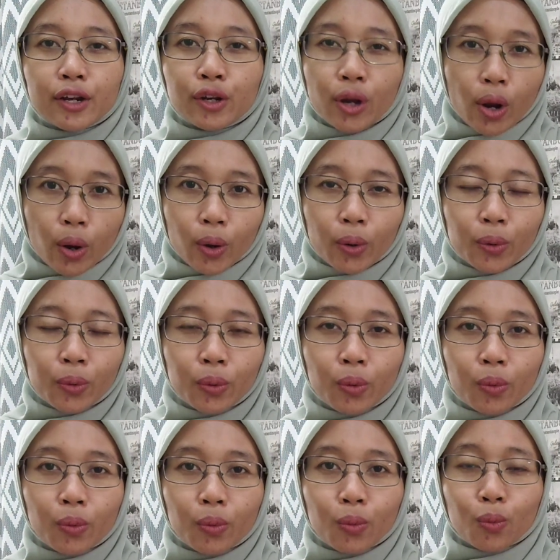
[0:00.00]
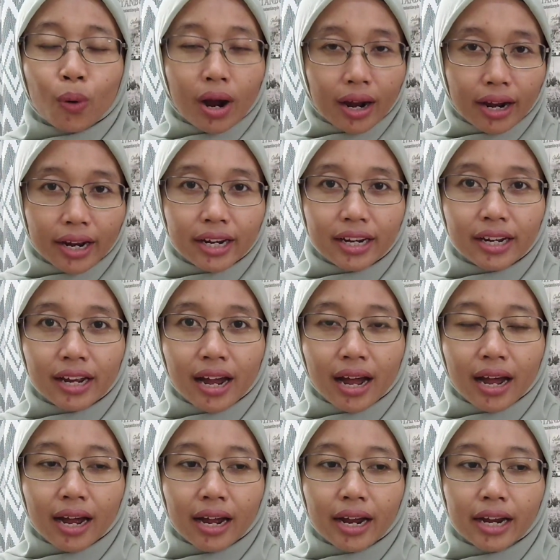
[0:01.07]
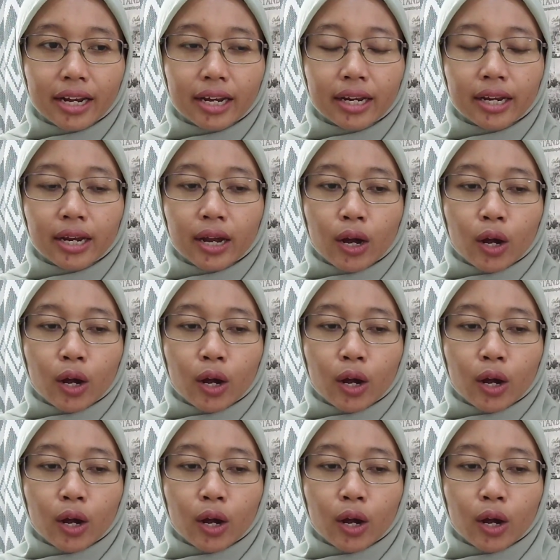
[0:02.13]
know why I